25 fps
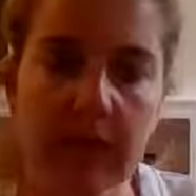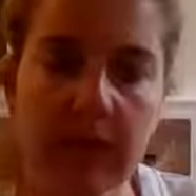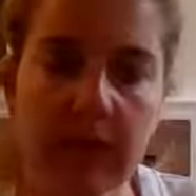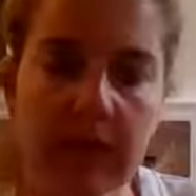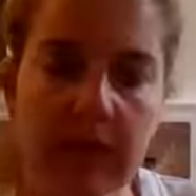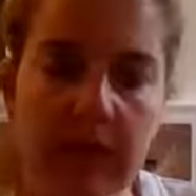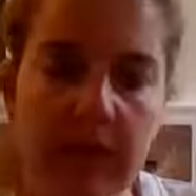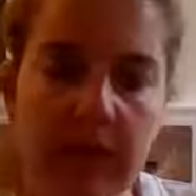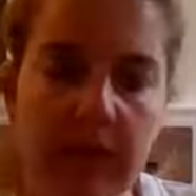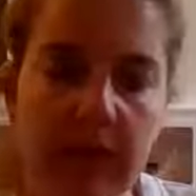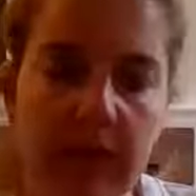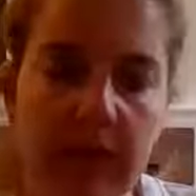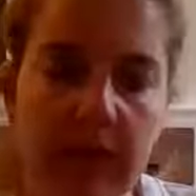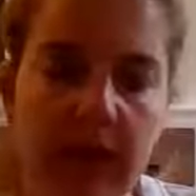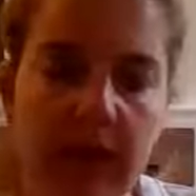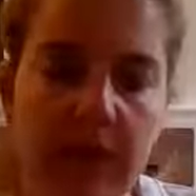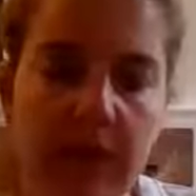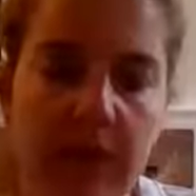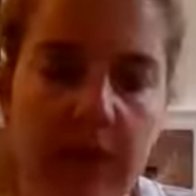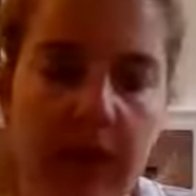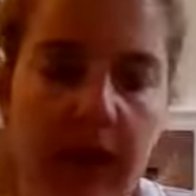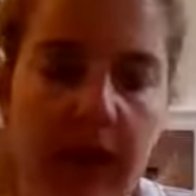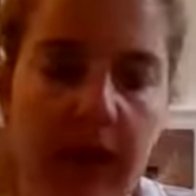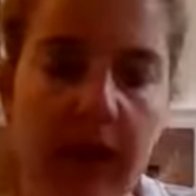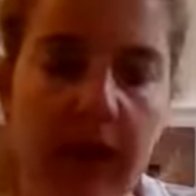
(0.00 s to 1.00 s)
Inhale
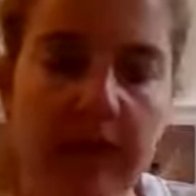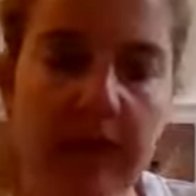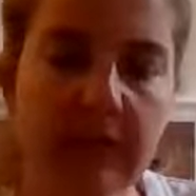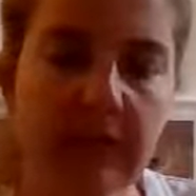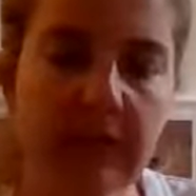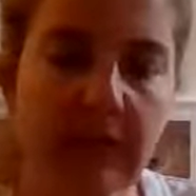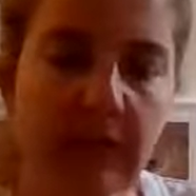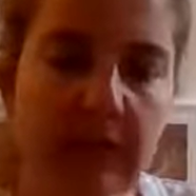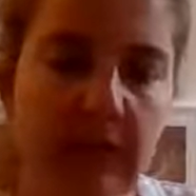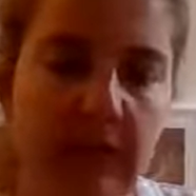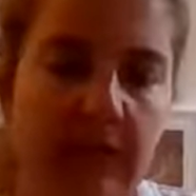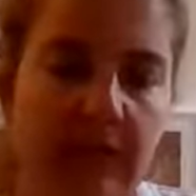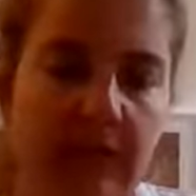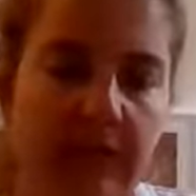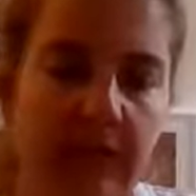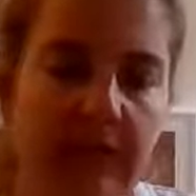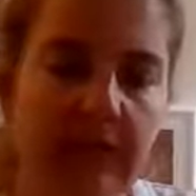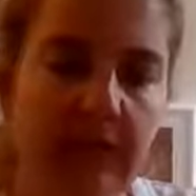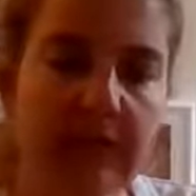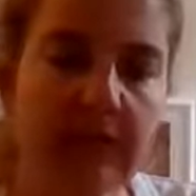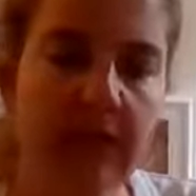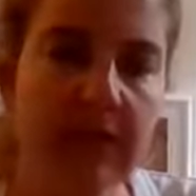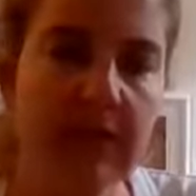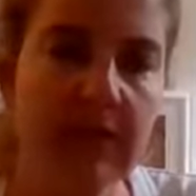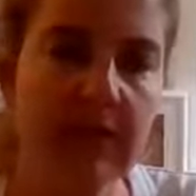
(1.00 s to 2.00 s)
back to hands
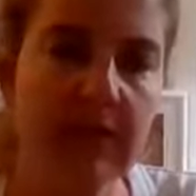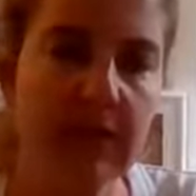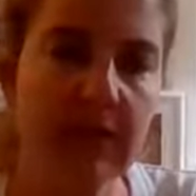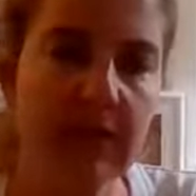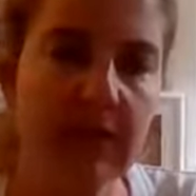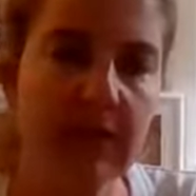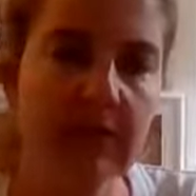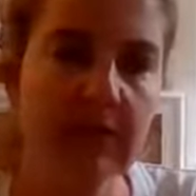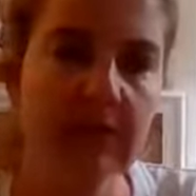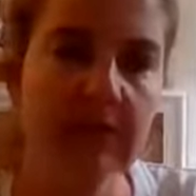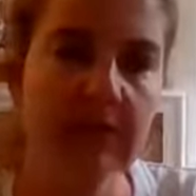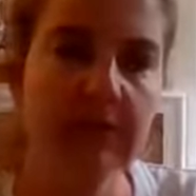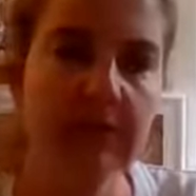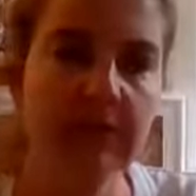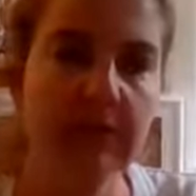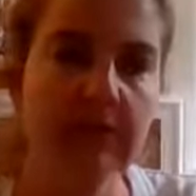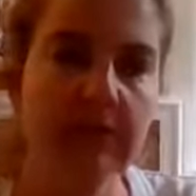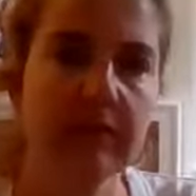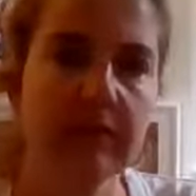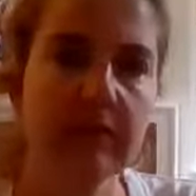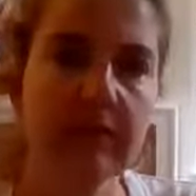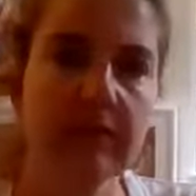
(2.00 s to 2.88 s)
and knees.